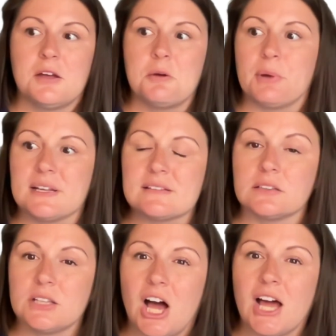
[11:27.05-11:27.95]
But it's a
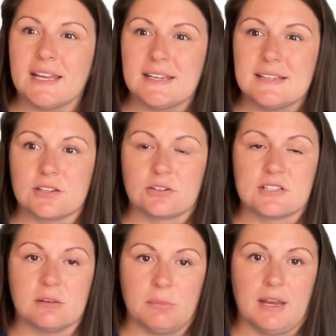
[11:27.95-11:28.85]
lot easier
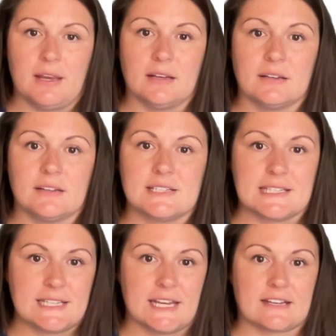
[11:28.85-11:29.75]
to me to
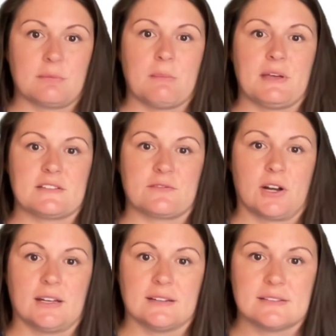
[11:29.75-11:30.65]
text my best
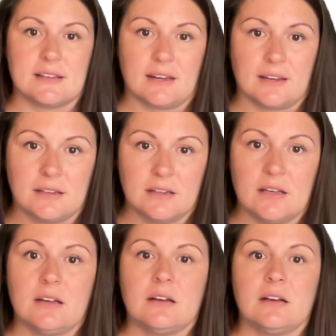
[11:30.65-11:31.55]
friend and say,
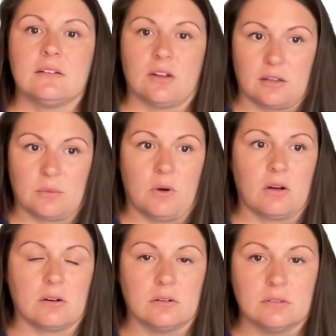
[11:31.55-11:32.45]
Dolly Wongle.